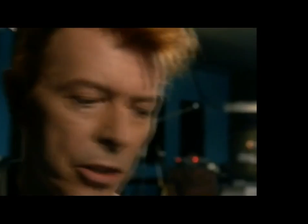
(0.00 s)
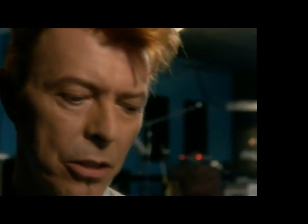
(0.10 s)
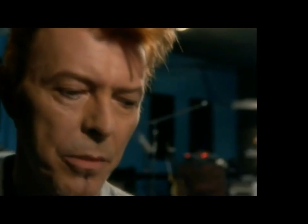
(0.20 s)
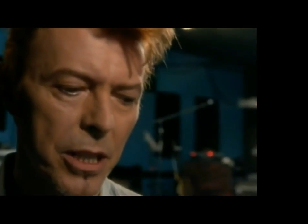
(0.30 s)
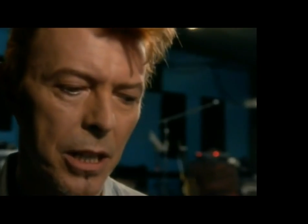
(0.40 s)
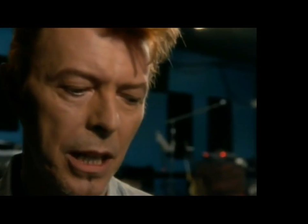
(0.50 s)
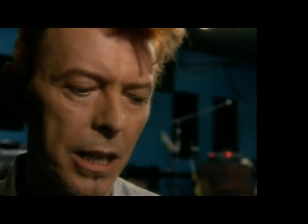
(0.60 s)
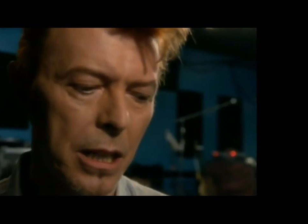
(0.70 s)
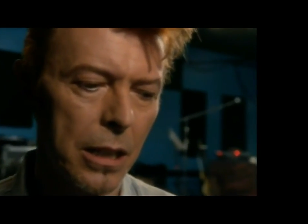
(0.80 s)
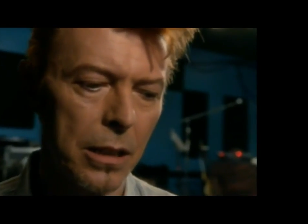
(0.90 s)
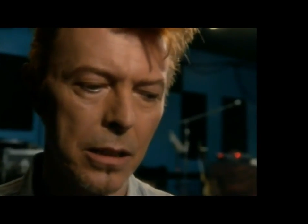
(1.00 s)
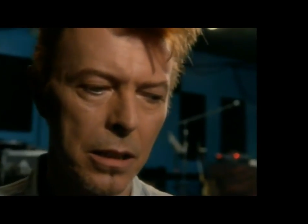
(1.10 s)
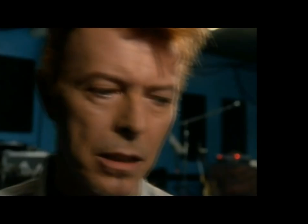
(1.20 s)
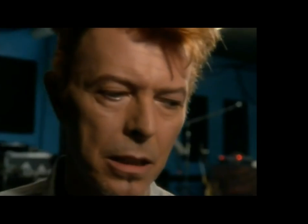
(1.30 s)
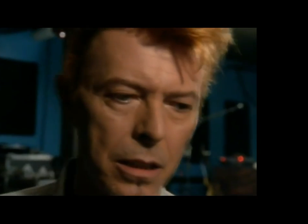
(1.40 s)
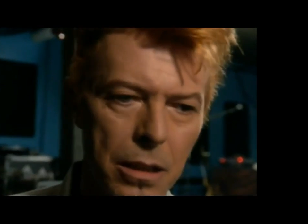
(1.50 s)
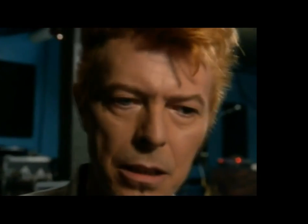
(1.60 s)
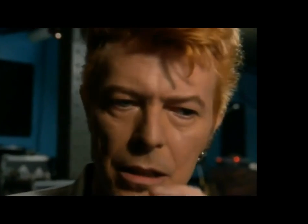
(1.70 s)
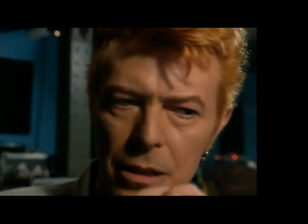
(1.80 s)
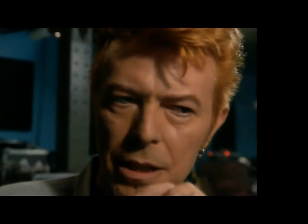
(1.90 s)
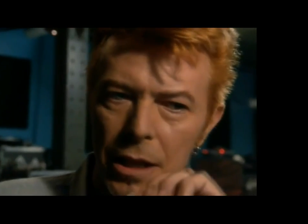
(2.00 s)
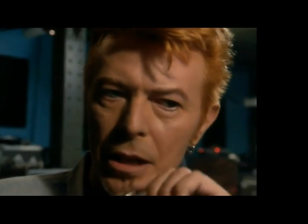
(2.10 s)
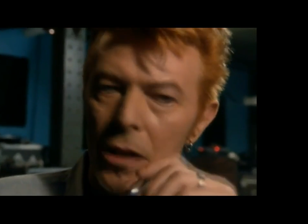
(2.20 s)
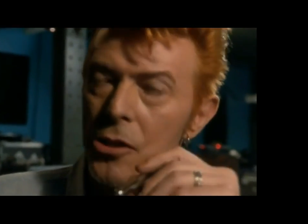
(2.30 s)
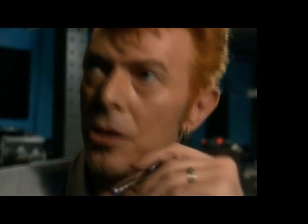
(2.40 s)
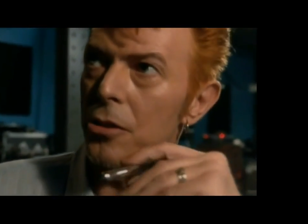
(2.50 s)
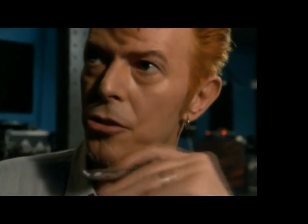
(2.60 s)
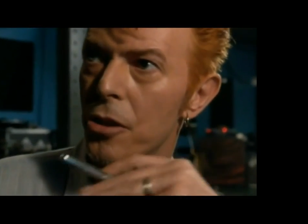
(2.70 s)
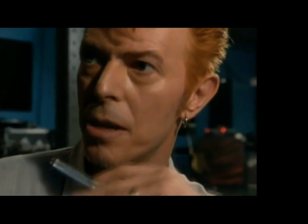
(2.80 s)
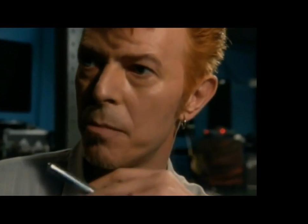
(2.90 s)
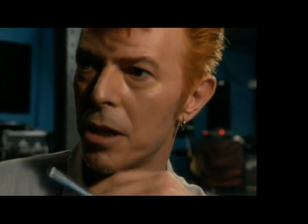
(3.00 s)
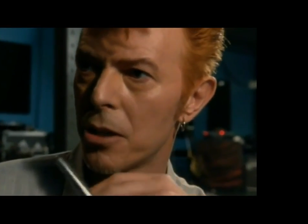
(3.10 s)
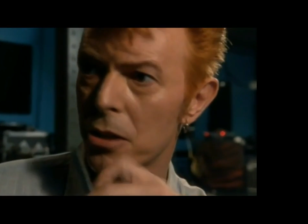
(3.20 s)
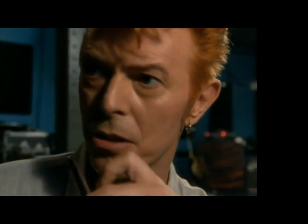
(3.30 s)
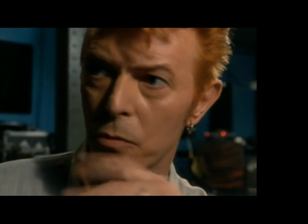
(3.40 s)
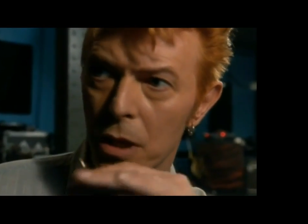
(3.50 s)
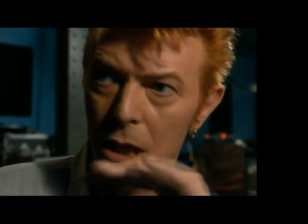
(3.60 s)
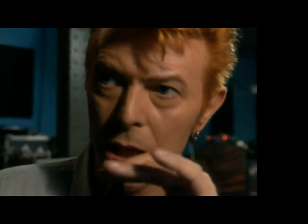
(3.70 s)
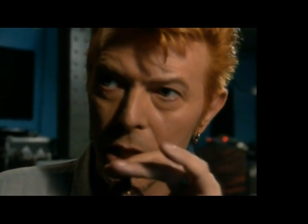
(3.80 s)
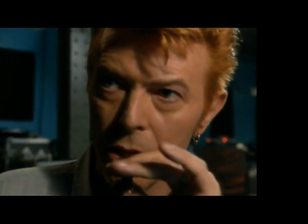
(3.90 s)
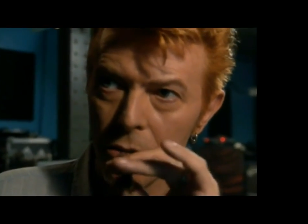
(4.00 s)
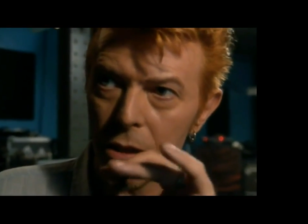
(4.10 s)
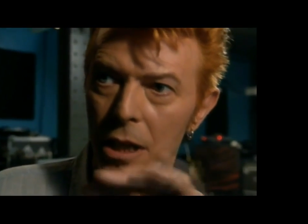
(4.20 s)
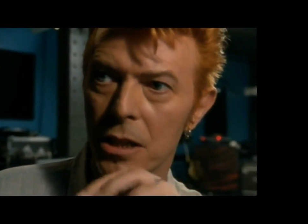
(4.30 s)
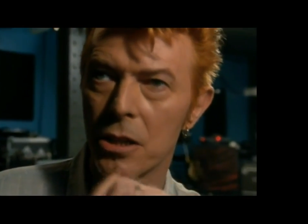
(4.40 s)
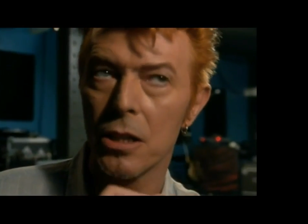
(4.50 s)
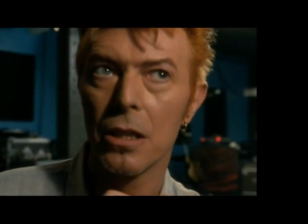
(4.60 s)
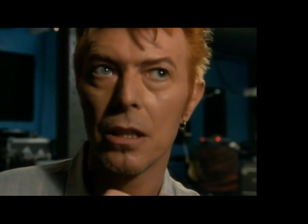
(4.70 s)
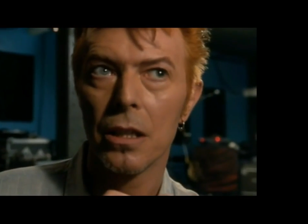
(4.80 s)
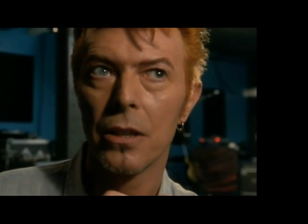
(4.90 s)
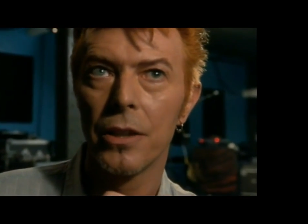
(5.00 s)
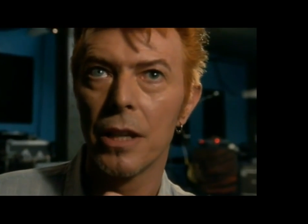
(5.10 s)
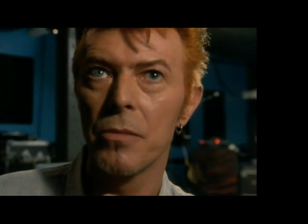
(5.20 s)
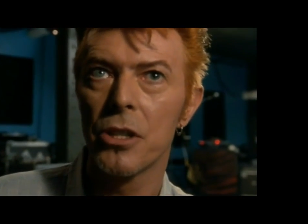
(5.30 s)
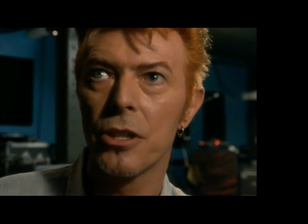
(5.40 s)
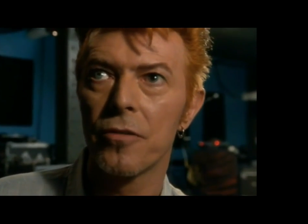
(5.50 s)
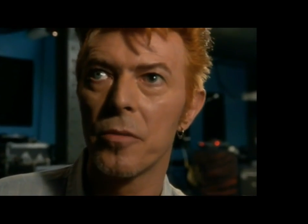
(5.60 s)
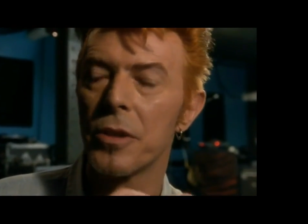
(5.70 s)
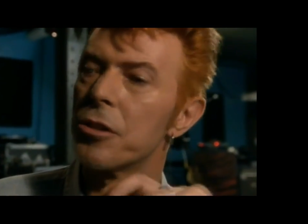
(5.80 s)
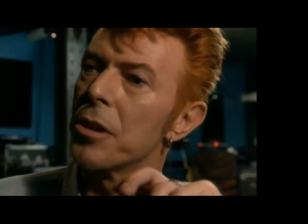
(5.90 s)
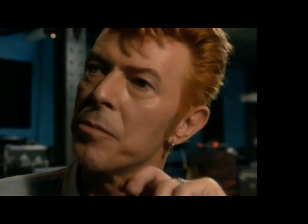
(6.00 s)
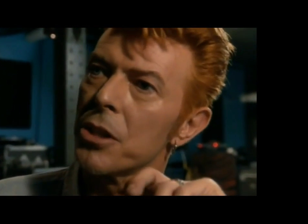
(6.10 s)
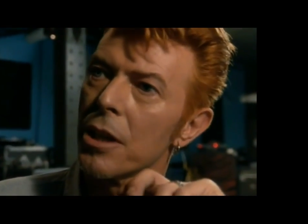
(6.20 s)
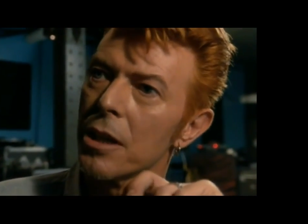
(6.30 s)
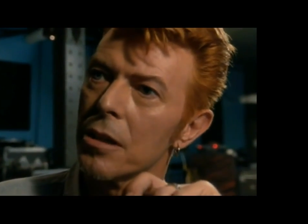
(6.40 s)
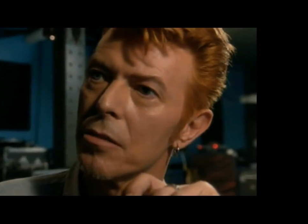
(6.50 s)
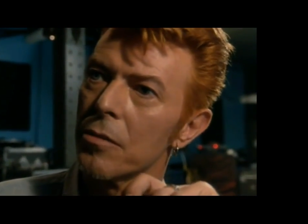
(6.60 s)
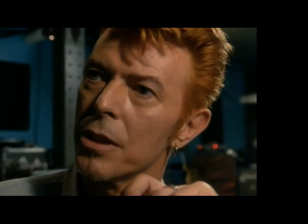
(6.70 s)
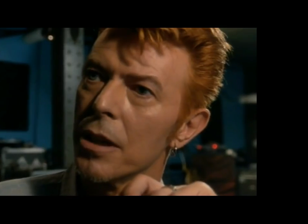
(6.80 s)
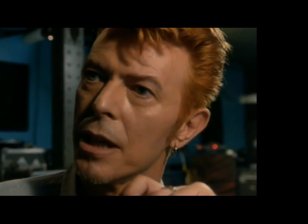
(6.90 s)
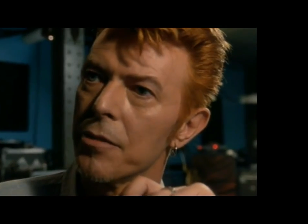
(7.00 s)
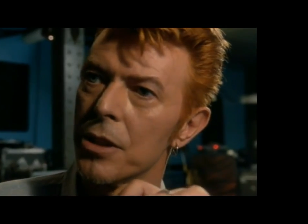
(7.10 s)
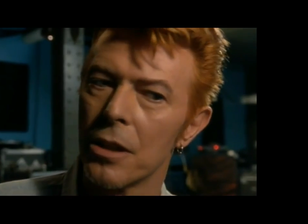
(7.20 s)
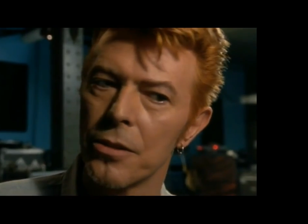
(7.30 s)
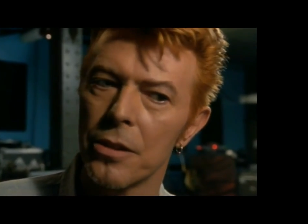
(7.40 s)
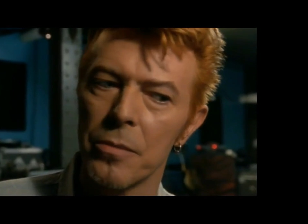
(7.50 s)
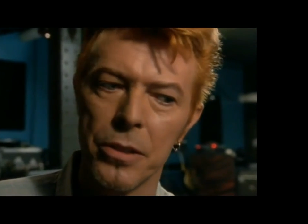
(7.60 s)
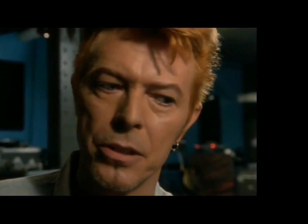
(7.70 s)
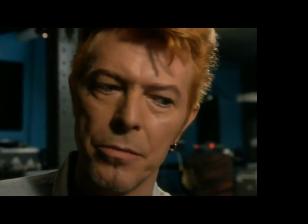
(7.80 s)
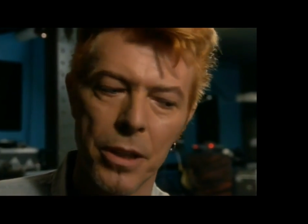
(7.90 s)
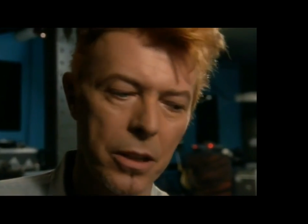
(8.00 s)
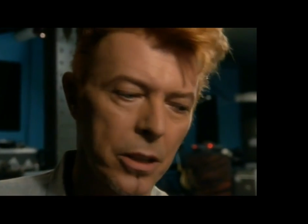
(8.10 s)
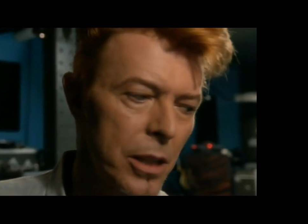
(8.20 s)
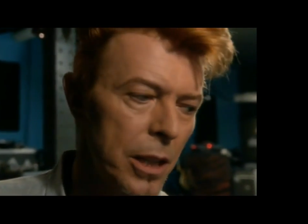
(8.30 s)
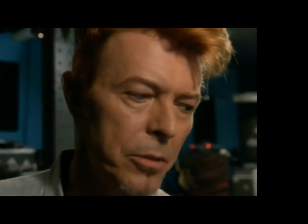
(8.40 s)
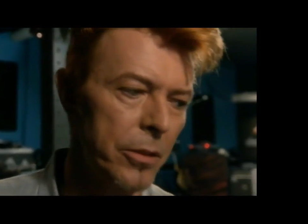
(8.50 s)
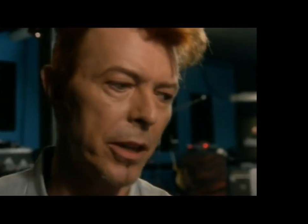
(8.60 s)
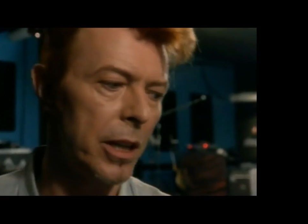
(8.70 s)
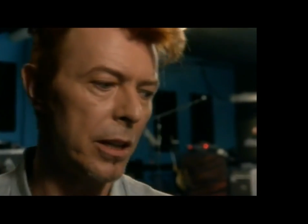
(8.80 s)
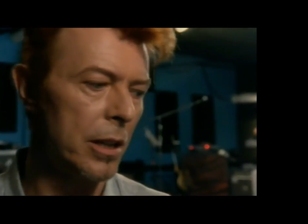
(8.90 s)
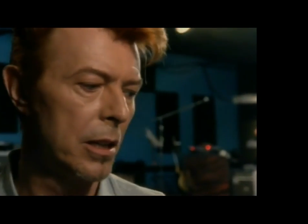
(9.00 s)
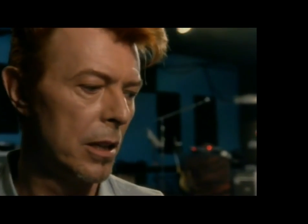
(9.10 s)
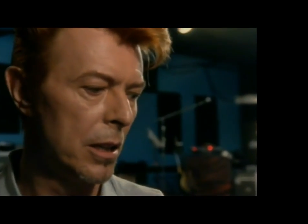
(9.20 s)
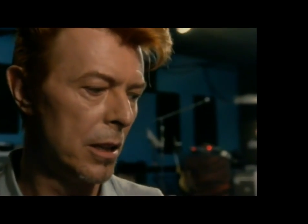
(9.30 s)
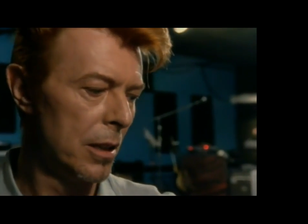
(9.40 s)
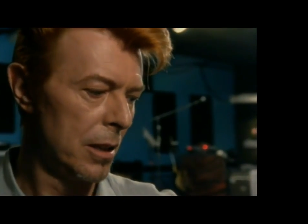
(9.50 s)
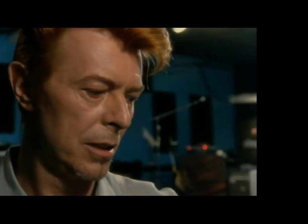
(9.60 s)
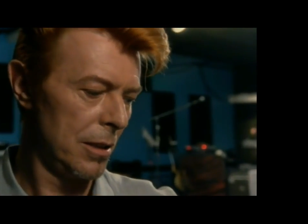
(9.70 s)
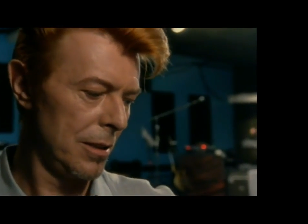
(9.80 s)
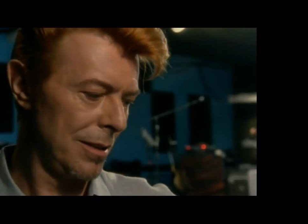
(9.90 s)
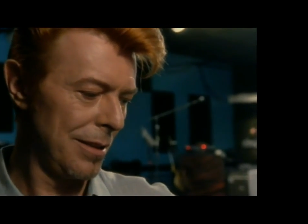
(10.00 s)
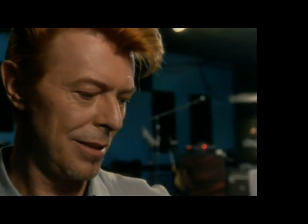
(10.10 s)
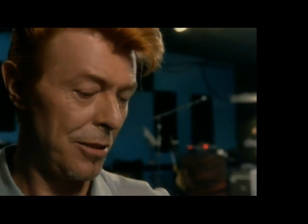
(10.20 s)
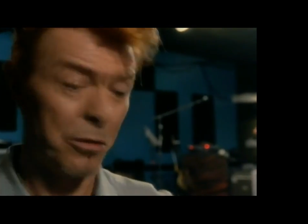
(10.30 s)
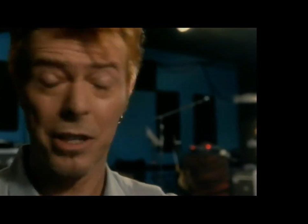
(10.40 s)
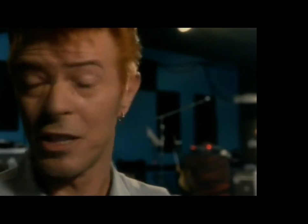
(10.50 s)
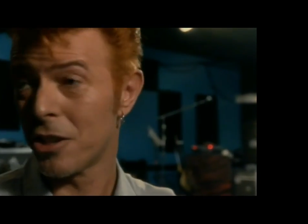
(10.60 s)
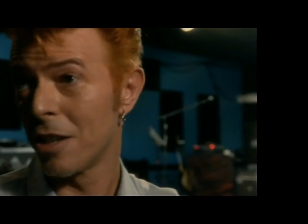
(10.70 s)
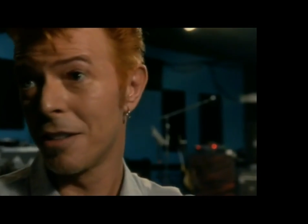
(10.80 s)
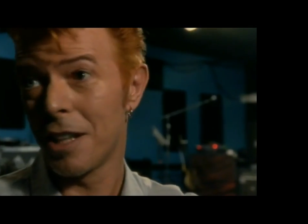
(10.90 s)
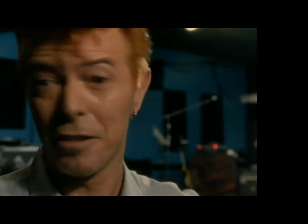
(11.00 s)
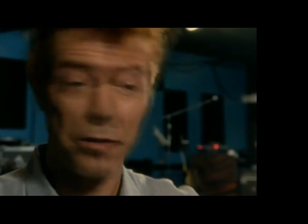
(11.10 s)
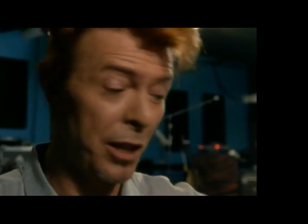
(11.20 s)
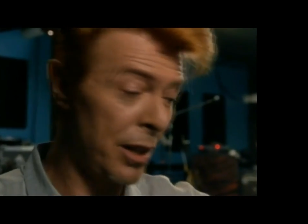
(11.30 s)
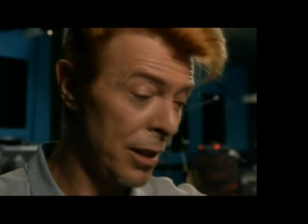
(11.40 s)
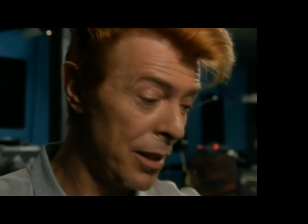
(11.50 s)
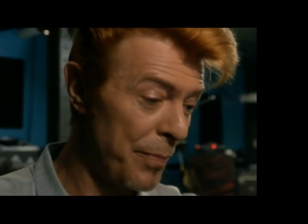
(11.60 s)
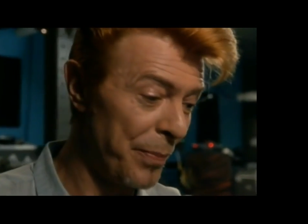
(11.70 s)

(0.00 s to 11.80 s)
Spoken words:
It's almost like a technological dream in its own way. It creates the images from a dream state without having to go through the boredom and going to sleep all night. Or get stoned out of your head.